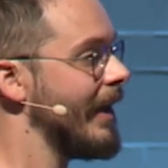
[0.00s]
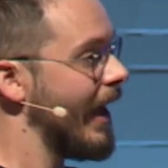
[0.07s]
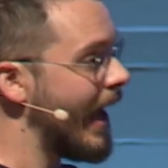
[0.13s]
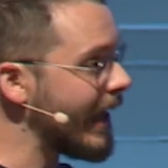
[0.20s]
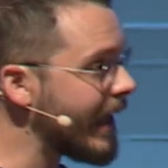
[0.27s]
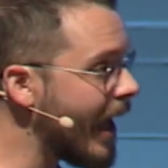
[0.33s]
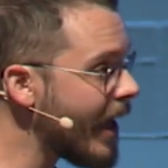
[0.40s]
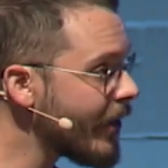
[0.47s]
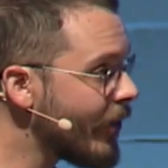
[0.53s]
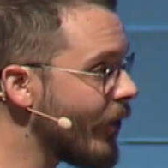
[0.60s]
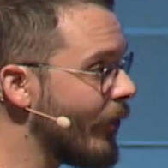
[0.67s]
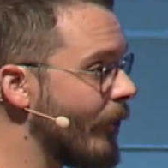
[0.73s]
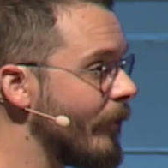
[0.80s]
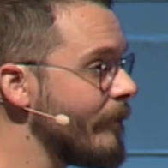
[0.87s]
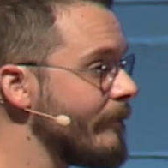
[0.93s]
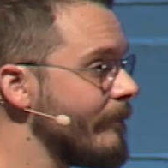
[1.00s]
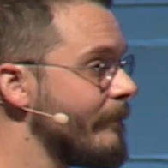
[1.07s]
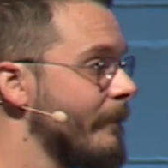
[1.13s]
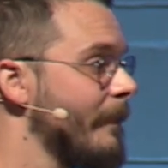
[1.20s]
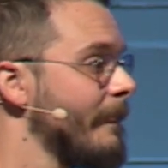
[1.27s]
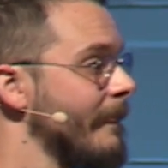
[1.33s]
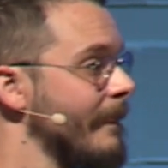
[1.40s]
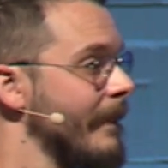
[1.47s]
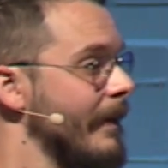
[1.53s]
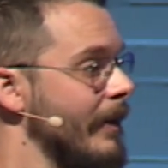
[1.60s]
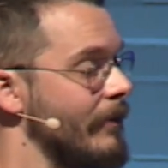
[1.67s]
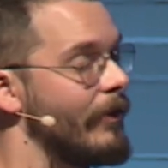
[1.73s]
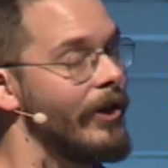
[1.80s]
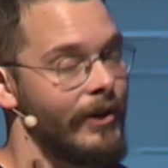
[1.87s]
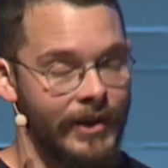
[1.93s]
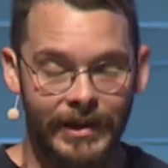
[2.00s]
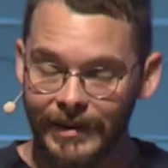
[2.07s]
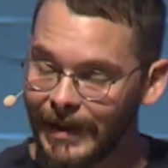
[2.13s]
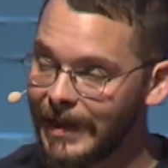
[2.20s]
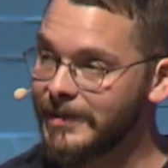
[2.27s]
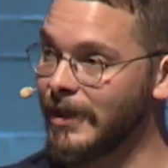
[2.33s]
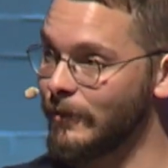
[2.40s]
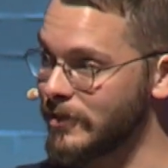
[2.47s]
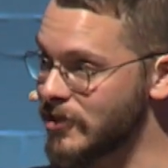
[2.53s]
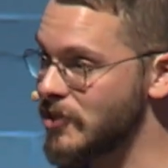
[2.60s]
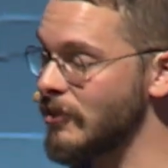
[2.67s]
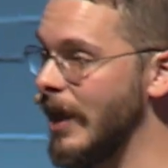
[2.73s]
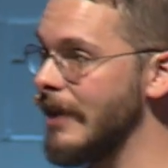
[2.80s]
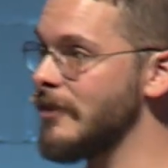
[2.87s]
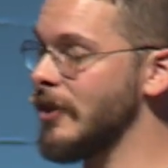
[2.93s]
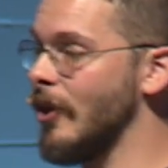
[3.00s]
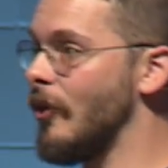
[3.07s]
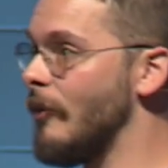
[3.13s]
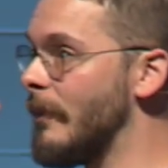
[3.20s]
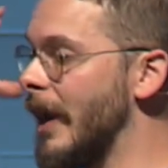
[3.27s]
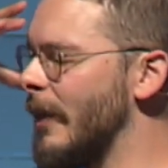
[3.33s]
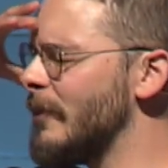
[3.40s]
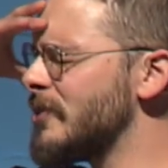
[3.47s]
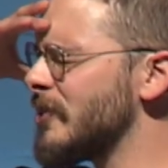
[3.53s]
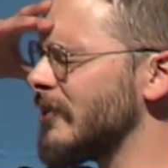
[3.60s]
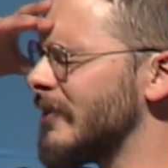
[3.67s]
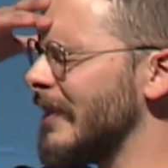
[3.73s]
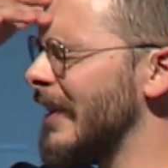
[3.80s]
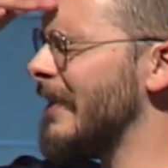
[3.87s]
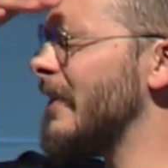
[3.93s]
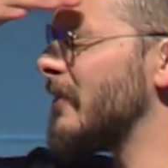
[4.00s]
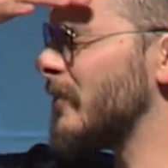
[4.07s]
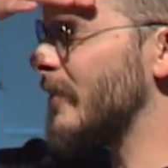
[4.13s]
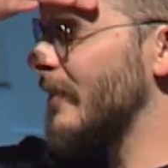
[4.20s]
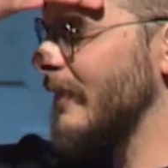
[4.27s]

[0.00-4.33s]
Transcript: I got home. Well, as I was driving home, I was just in this